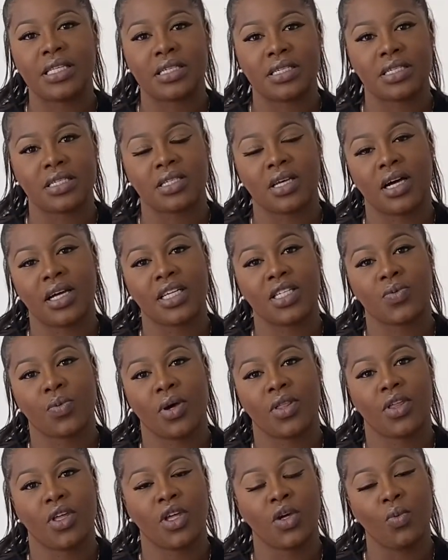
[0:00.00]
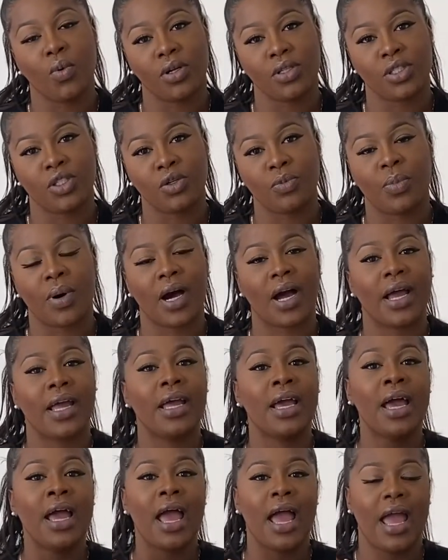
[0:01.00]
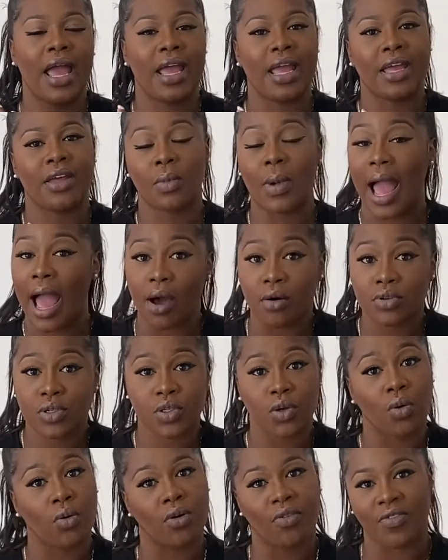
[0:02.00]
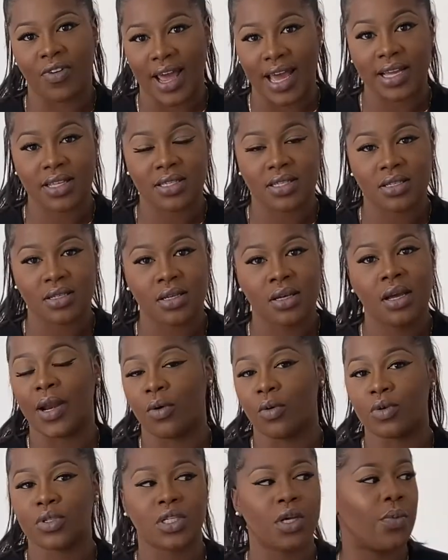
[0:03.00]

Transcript: decide is whether you want to buy a house or a flat. And also